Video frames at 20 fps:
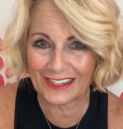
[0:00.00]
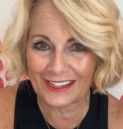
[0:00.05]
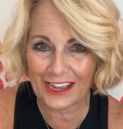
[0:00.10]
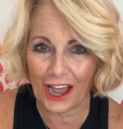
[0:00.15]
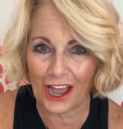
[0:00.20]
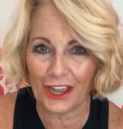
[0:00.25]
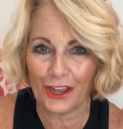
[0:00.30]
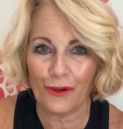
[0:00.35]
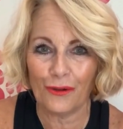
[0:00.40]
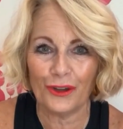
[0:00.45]
what he's
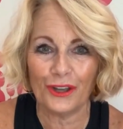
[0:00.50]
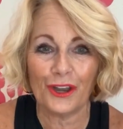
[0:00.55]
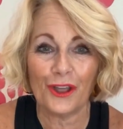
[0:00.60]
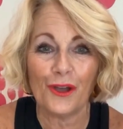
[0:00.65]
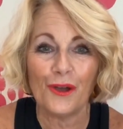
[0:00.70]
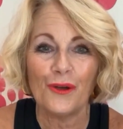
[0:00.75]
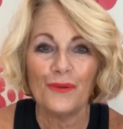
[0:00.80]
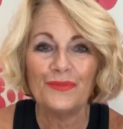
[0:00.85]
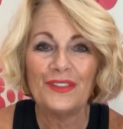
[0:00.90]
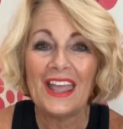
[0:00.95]
got going
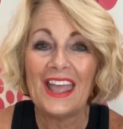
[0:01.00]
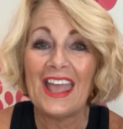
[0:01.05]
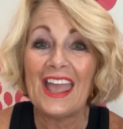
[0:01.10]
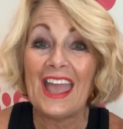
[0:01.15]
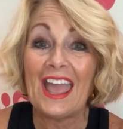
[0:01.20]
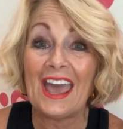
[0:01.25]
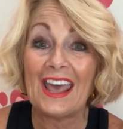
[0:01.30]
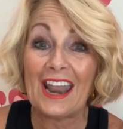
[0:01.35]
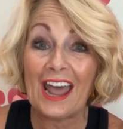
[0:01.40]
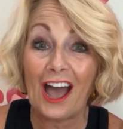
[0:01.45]
on.
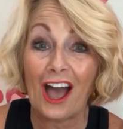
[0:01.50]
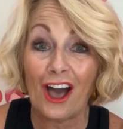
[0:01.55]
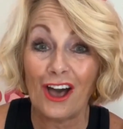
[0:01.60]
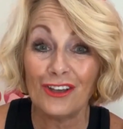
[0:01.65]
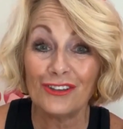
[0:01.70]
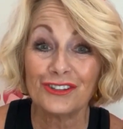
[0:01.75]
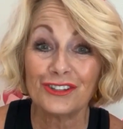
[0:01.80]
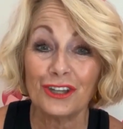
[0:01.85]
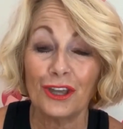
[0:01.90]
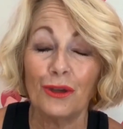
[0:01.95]
And I
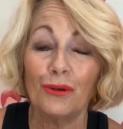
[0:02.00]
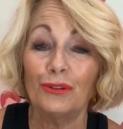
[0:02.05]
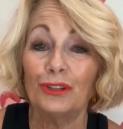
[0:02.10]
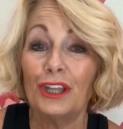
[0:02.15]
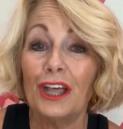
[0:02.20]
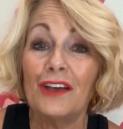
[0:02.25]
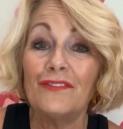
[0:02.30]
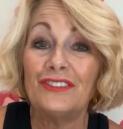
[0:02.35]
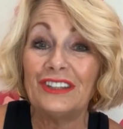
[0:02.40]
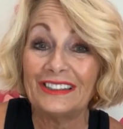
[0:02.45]
also
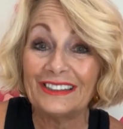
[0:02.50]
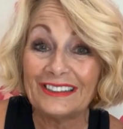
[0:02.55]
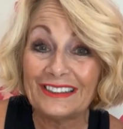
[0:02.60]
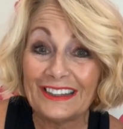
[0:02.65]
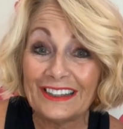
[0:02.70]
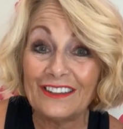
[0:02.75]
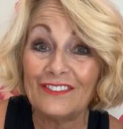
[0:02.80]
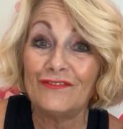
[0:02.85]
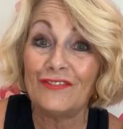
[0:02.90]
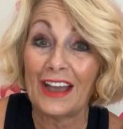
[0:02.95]
love to
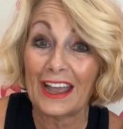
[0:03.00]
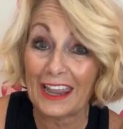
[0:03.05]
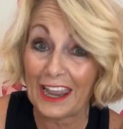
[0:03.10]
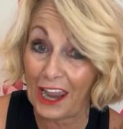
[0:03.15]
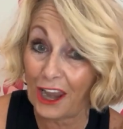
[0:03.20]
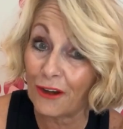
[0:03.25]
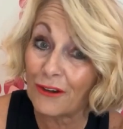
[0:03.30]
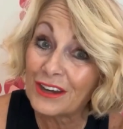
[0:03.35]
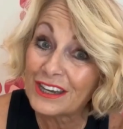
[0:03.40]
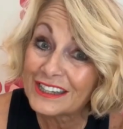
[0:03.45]
live
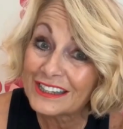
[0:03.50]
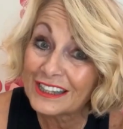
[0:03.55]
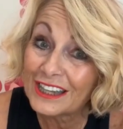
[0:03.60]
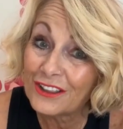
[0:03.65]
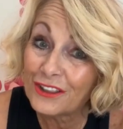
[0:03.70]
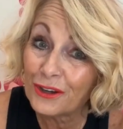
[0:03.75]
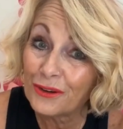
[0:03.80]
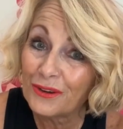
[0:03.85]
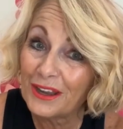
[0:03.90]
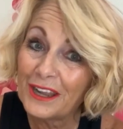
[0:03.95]

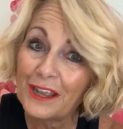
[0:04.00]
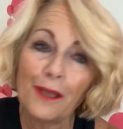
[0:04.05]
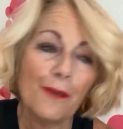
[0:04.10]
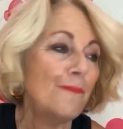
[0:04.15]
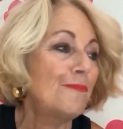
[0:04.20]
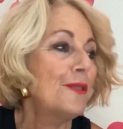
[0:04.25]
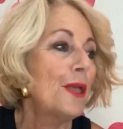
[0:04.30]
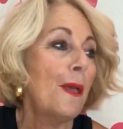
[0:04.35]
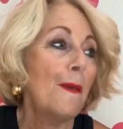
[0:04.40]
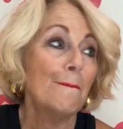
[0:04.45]
vicariously through
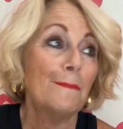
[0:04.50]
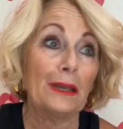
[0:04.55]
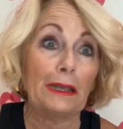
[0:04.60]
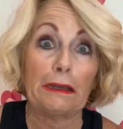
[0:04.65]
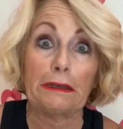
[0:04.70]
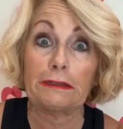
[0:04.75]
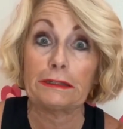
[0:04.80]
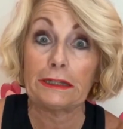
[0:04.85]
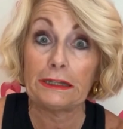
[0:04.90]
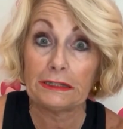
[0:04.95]
him
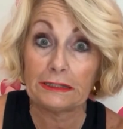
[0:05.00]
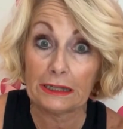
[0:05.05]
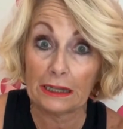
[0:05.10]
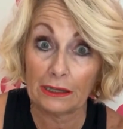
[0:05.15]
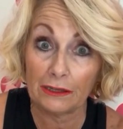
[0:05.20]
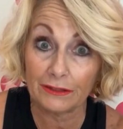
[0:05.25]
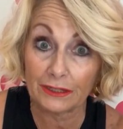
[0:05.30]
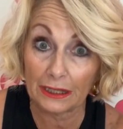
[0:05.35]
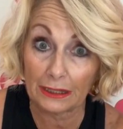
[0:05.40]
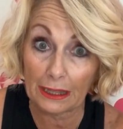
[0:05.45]
because he
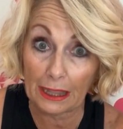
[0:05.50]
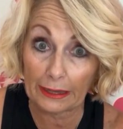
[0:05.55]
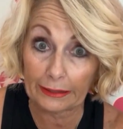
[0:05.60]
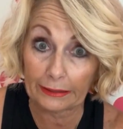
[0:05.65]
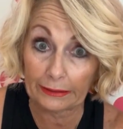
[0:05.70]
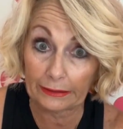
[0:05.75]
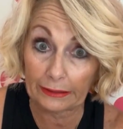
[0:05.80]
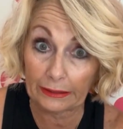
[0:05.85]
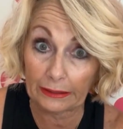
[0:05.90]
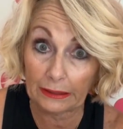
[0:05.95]
tells it
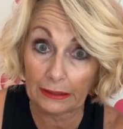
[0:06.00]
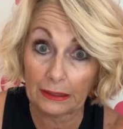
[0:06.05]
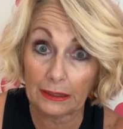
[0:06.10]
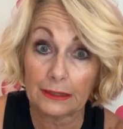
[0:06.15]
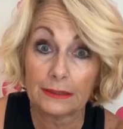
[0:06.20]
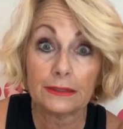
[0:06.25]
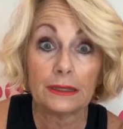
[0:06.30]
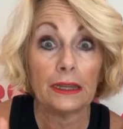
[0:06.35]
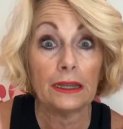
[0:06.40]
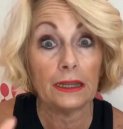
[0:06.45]
like it
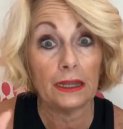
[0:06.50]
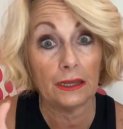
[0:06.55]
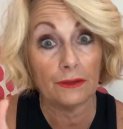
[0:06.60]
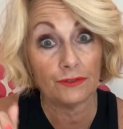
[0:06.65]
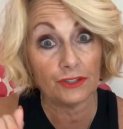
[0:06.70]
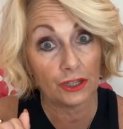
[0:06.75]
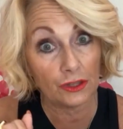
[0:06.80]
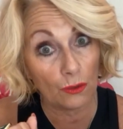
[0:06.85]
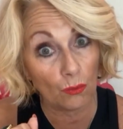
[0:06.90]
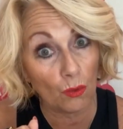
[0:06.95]
is. He
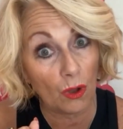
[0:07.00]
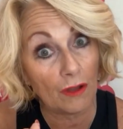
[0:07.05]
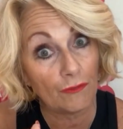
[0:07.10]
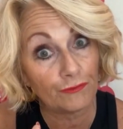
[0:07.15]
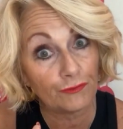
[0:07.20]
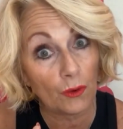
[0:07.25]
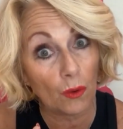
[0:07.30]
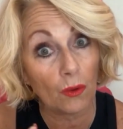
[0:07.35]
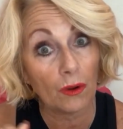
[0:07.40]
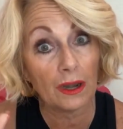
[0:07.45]
gives you the
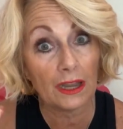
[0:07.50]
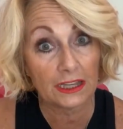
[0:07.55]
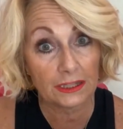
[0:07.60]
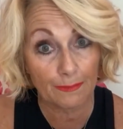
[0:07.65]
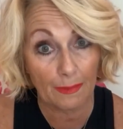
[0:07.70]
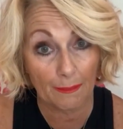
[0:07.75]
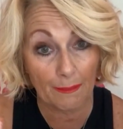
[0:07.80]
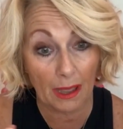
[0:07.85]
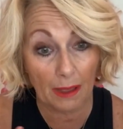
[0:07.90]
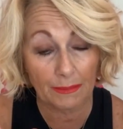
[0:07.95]
what for,
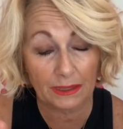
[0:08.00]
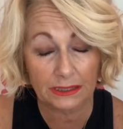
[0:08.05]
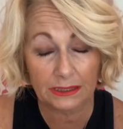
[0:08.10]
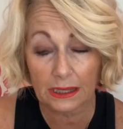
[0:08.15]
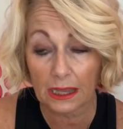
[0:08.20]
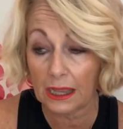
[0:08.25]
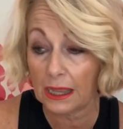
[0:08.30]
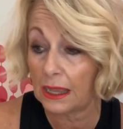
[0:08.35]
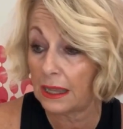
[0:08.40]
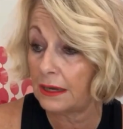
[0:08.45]
as my mama
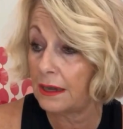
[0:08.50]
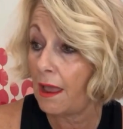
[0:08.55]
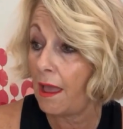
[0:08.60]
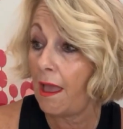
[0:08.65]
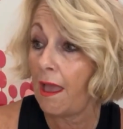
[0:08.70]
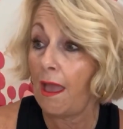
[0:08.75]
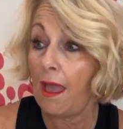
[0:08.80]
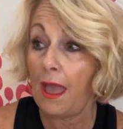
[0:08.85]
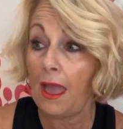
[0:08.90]
said.